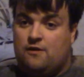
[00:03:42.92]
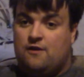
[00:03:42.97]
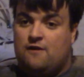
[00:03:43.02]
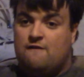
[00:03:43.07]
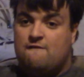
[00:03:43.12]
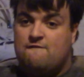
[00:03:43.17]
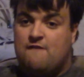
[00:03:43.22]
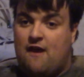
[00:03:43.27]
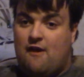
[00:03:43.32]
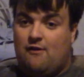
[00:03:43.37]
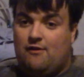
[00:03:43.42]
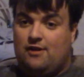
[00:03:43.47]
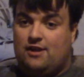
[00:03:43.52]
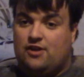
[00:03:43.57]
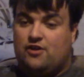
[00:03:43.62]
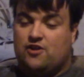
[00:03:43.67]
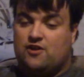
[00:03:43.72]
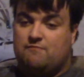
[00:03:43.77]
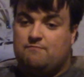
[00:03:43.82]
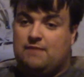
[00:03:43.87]
Verity
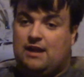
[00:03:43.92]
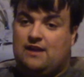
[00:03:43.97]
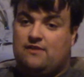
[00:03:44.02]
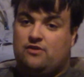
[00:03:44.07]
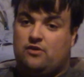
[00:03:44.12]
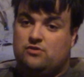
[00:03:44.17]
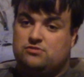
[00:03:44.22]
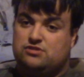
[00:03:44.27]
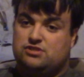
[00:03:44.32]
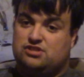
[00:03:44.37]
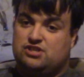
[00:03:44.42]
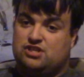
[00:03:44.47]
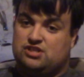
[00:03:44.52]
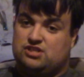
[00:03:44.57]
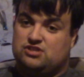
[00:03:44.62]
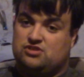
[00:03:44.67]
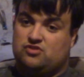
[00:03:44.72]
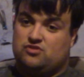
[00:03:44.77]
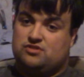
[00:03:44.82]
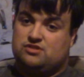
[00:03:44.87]
could have made those
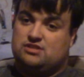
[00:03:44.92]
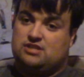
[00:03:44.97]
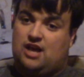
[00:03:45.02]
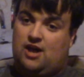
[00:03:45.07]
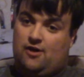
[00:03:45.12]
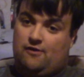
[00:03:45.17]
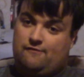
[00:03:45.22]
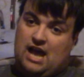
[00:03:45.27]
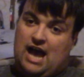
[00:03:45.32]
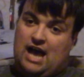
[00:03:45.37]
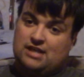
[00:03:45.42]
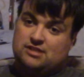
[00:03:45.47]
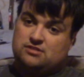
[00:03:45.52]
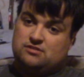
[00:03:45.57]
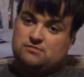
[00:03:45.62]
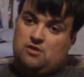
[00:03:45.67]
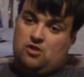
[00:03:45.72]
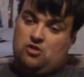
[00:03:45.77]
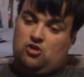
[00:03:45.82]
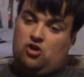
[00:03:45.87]
decisions herself,
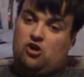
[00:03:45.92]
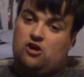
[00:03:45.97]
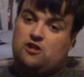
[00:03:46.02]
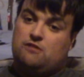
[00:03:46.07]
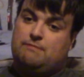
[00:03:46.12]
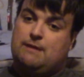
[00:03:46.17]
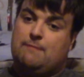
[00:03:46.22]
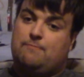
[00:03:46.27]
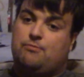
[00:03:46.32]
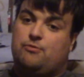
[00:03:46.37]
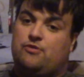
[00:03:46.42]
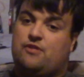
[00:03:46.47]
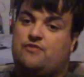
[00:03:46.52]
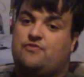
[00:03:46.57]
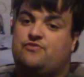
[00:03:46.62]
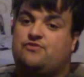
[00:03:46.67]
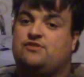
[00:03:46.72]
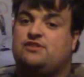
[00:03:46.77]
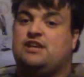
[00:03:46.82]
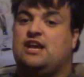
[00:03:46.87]
as a lot of the people
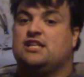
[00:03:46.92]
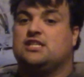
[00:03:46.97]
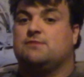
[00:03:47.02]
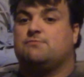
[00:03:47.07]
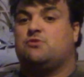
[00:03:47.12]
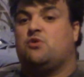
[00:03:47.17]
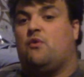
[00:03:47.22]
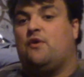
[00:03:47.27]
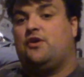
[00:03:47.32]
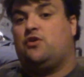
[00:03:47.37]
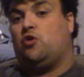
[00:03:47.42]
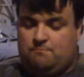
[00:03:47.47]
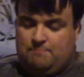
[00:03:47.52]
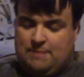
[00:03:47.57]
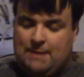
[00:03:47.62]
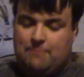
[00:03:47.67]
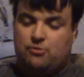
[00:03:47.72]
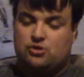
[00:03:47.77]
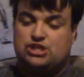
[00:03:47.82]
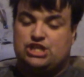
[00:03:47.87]
that she ends up going to are
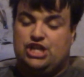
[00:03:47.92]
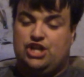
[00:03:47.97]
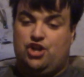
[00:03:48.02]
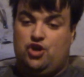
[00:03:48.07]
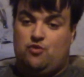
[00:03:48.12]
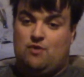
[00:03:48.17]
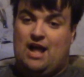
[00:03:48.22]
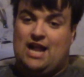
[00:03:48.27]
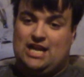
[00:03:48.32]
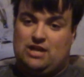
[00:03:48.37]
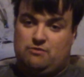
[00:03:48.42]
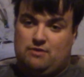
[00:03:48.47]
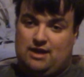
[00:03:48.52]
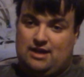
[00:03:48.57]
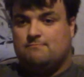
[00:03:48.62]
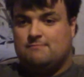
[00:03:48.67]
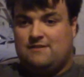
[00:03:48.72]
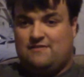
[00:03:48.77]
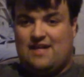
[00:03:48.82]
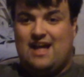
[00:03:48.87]
people she knew
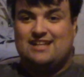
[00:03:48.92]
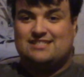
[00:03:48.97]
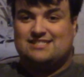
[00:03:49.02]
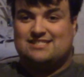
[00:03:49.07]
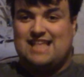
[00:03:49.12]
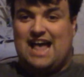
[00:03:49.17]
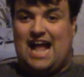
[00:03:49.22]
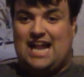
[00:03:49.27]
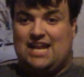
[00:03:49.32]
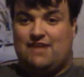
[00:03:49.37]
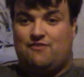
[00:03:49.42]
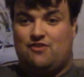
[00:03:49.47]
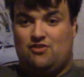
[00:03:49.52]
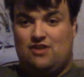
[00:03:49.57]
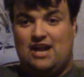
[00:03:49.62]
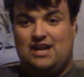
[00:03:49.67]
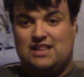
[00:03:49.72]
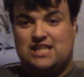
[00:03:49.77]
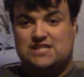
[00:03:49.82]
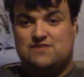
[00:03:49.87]
anyway. And that's that. If you
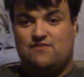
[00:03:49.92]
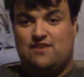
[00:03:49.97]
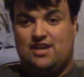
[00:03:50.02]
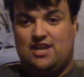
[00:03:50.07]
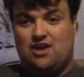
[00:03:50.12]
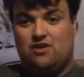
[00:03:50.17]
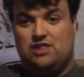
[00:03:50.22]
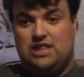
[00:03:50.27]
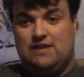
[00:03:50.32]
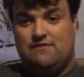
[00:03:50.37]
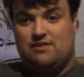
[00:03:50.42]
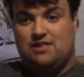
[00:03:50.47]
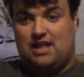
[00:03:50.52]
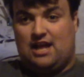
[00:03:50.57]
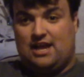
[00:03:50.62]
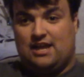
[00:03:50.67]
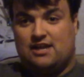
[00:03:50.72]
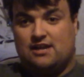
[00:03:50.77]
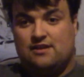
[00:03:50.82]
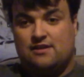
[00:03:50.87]
like this video, leave a
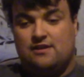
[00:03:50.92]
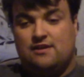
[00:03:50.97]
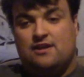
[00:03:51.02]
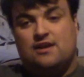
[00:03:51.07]
like.